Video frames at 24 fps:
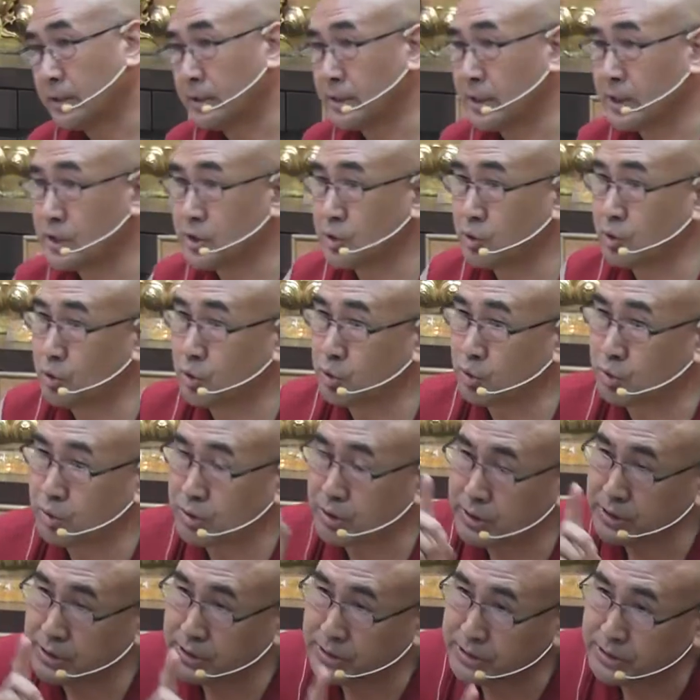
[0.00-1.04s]
There's no
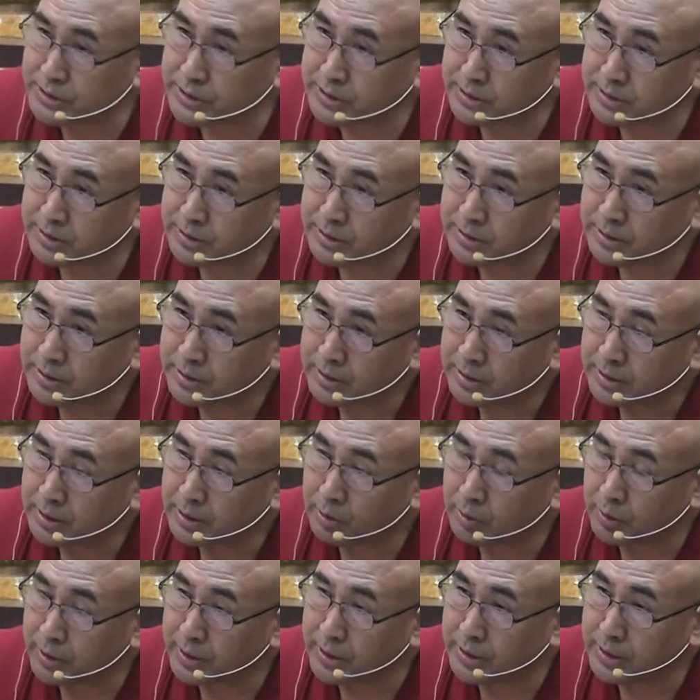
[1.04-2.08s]
contradiction,
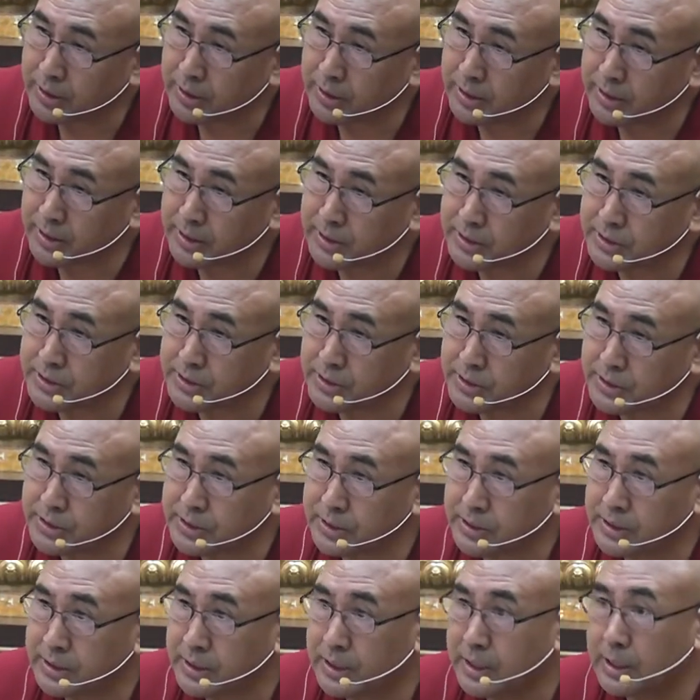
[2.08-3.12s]
you know, Hinayana
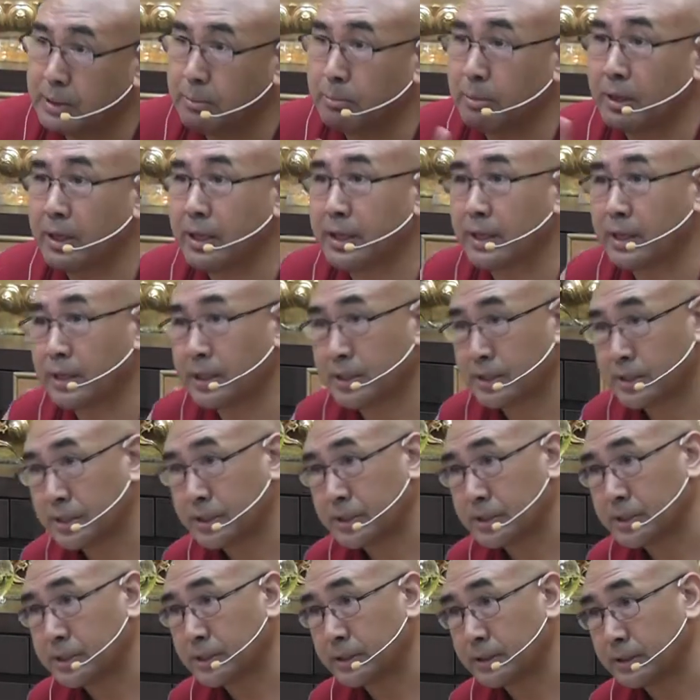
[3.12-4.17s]
teaching and Mahayana
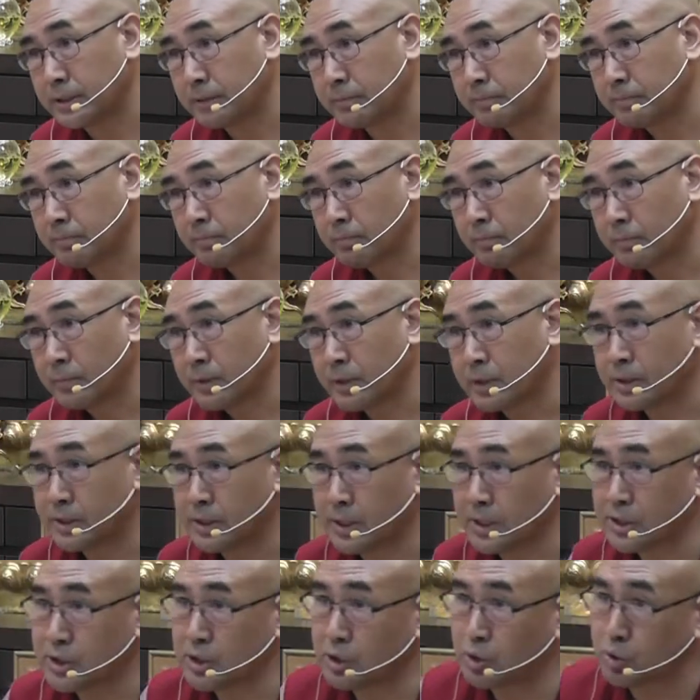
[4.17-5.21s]
teaching.
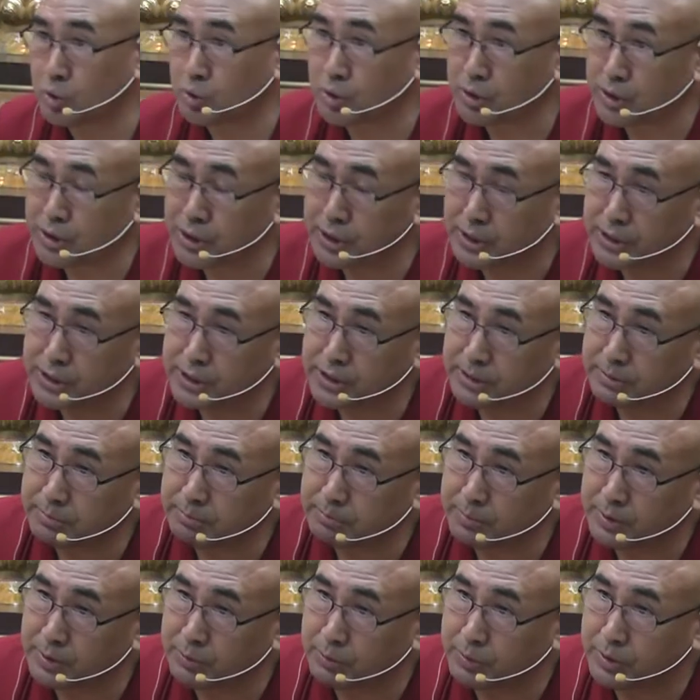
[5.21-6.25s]
There's no
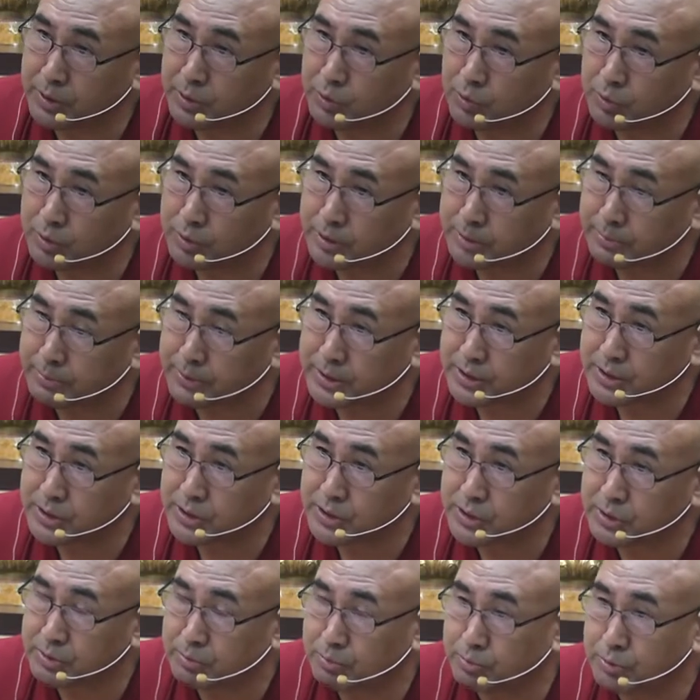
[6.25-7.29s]
teaching between, you know,
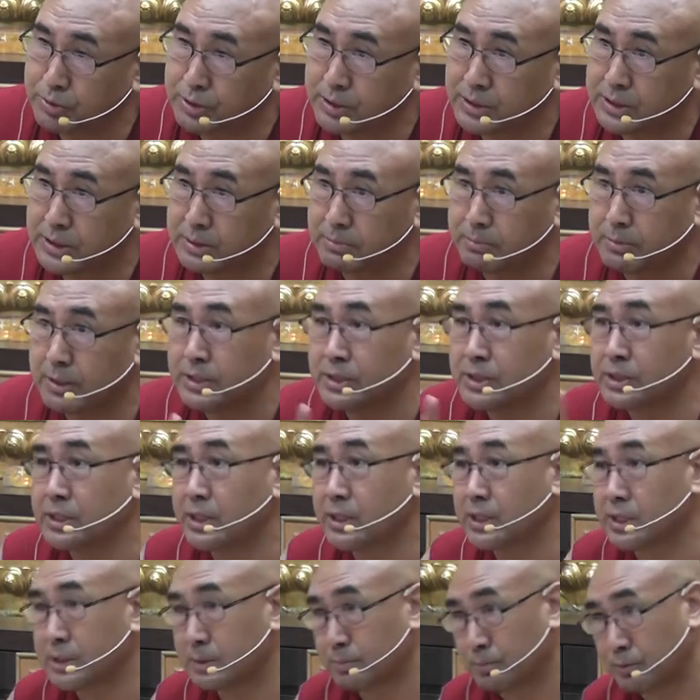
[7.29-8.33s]
Tibetan Buddhism and
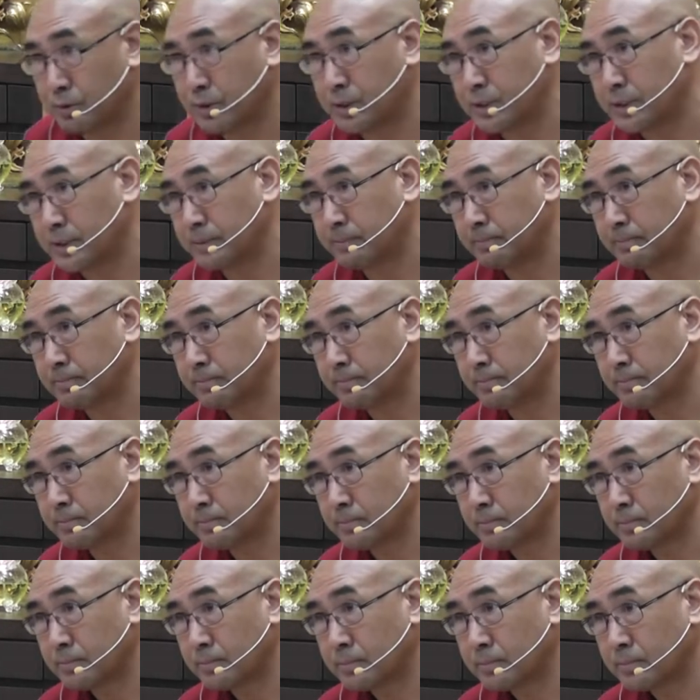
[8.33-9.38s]
Chinese Buddhism.
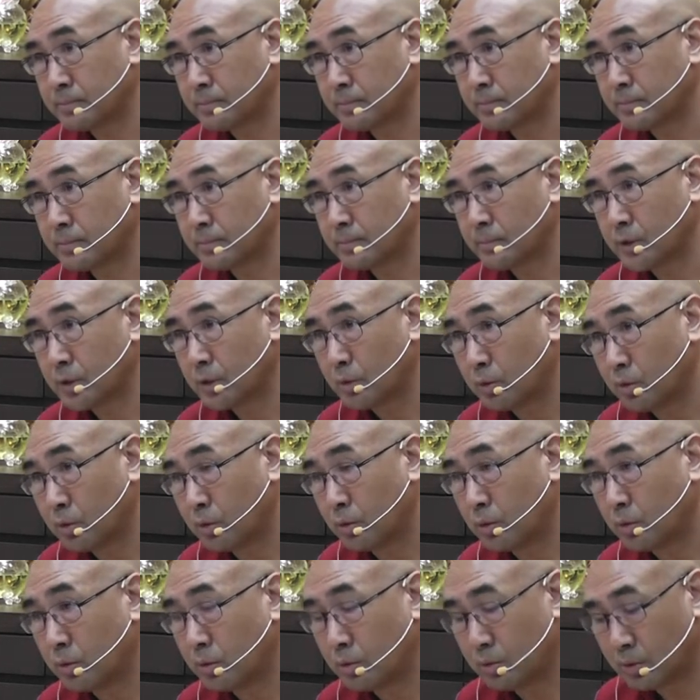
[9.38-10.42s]

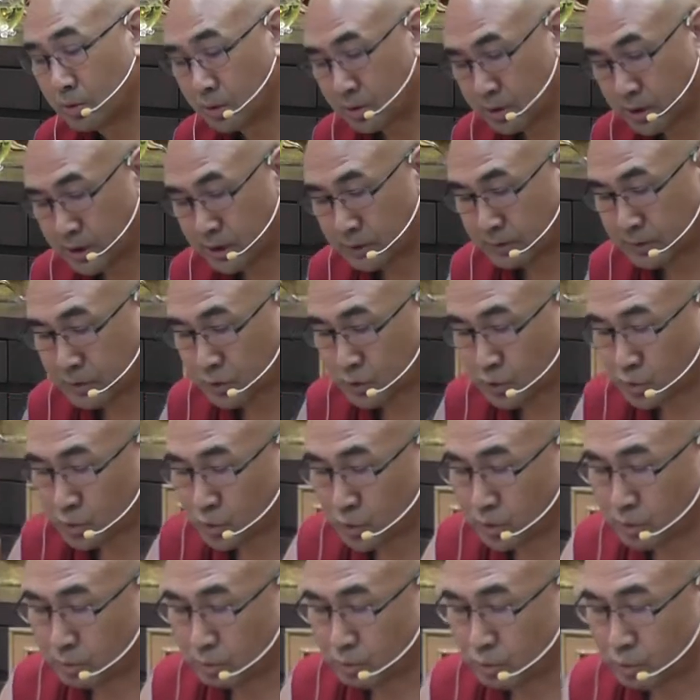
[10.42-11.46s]
No. This was
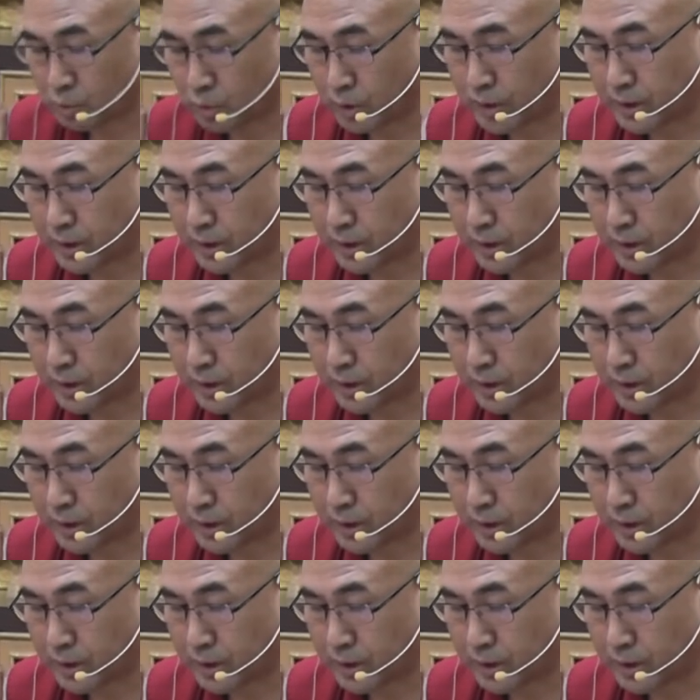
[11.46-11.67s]
so important.